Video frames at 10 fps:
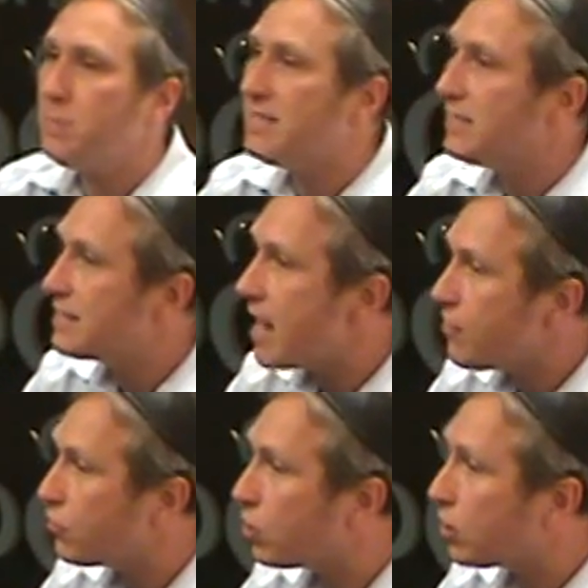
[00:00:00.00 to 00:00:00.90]
be
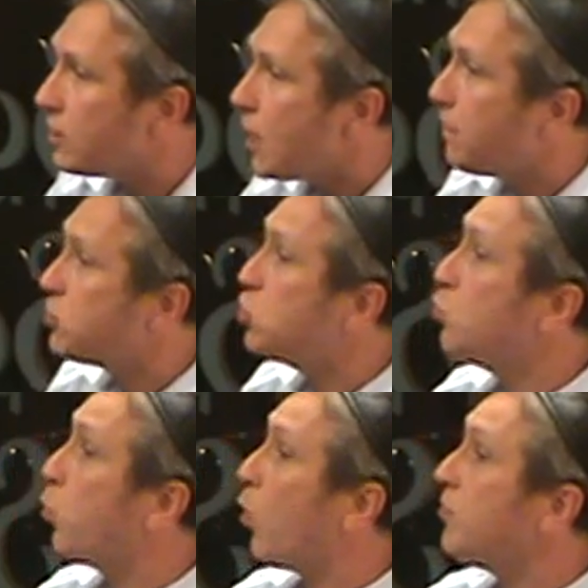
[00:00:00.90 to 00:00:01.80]
together, but you
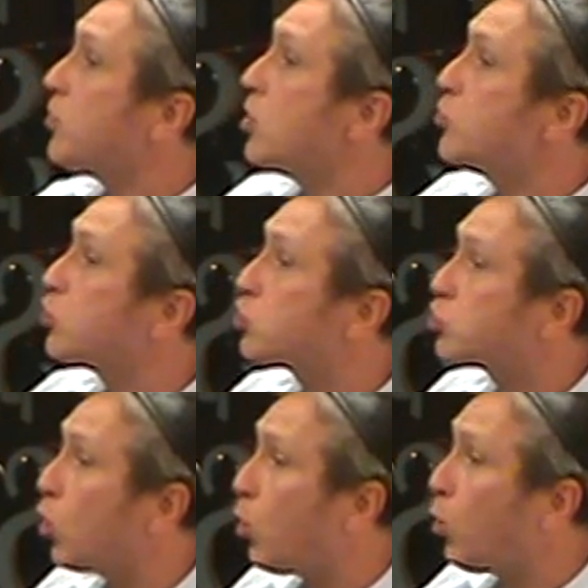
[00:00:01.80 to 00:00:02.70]
want the
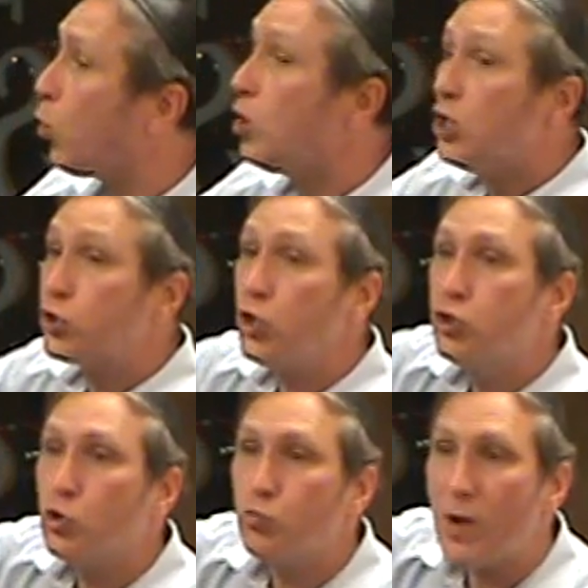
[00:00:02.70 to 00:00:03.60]
soul to
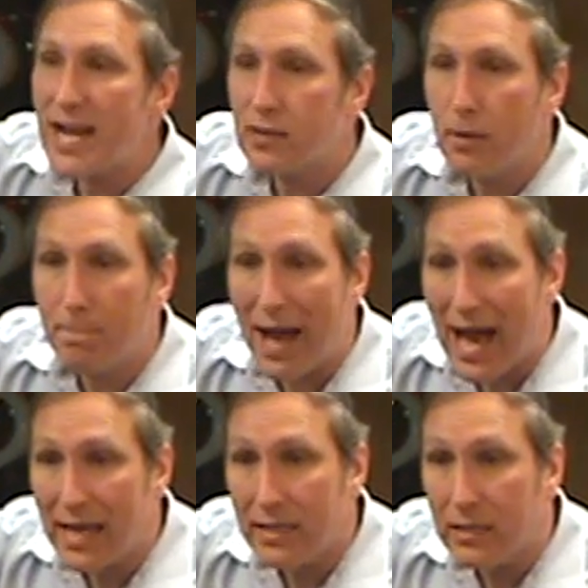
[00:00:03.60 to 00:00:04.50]
direct the
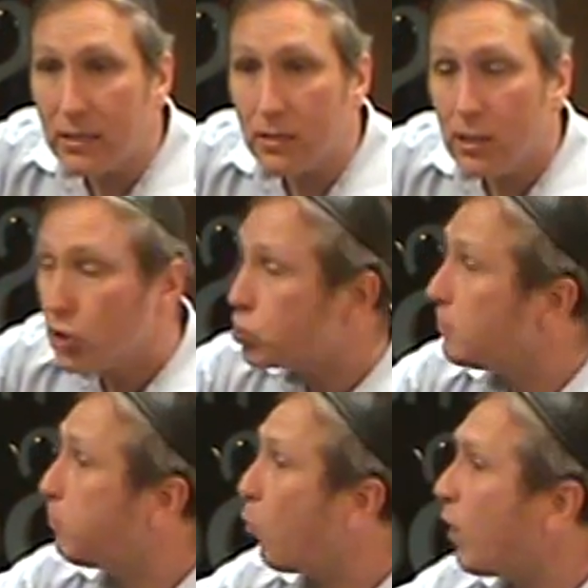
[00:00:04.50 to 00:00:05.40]
body to
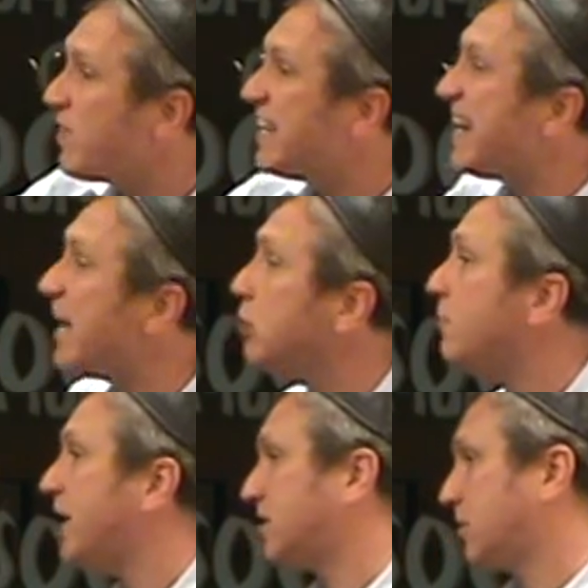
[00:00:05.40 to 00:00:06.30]
the point that it
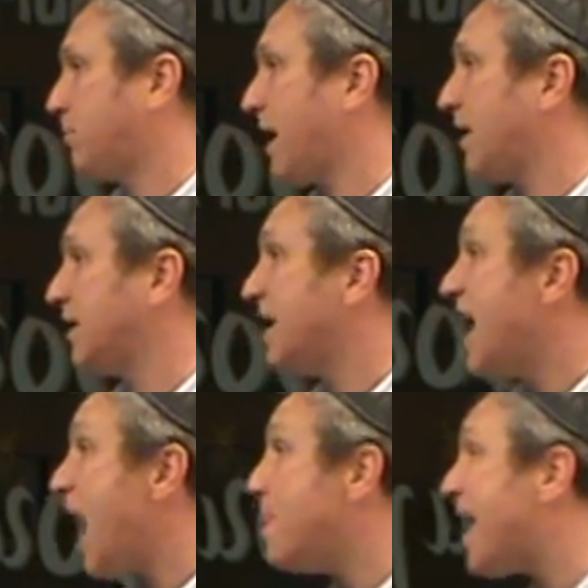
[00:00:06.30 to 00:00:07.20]
elevates the body.
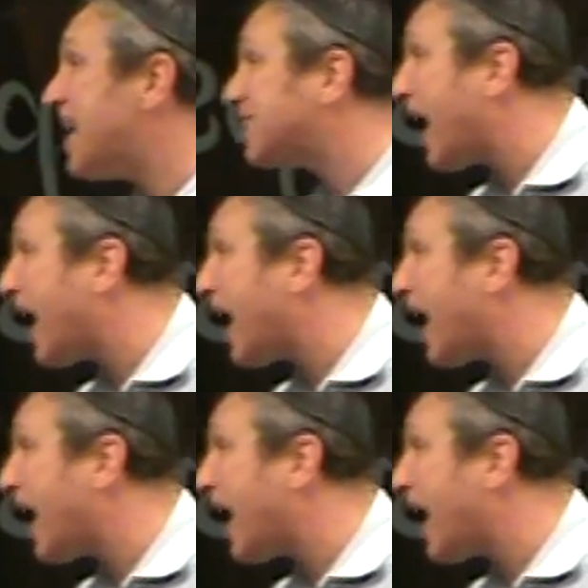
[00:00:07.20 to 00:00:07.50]
And that's